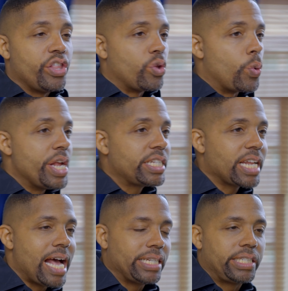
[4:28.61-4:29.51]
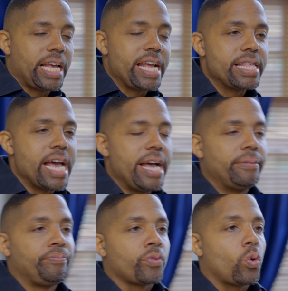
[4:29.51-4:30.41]
The reason I say
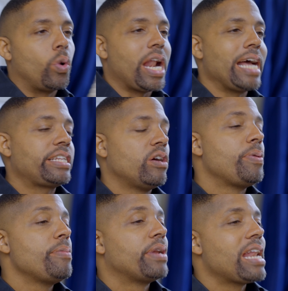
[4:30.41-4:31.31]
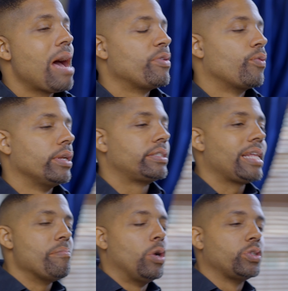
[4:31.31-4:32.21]
that, when I tell people that I'm in real
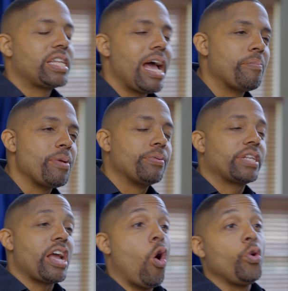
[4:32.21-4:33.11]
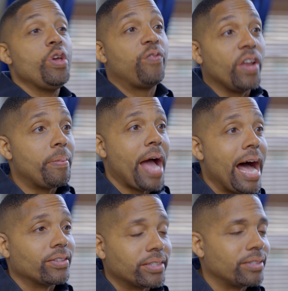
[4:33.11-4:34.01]
estate, most of the time people say, oh, you flip
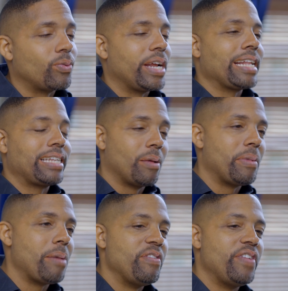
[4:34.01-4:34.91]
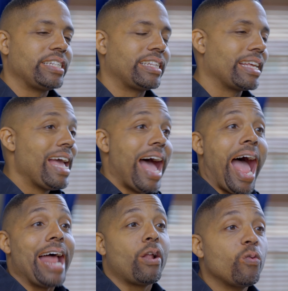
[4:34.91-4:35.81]
houses. When I tell them I'm investing,
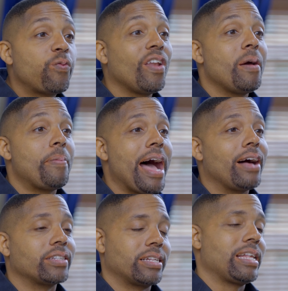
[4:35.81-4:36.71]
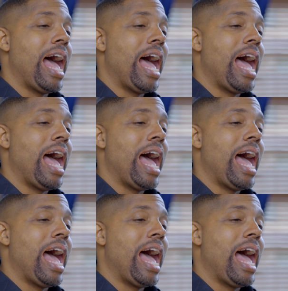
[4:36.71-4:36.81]
I don't flip houses.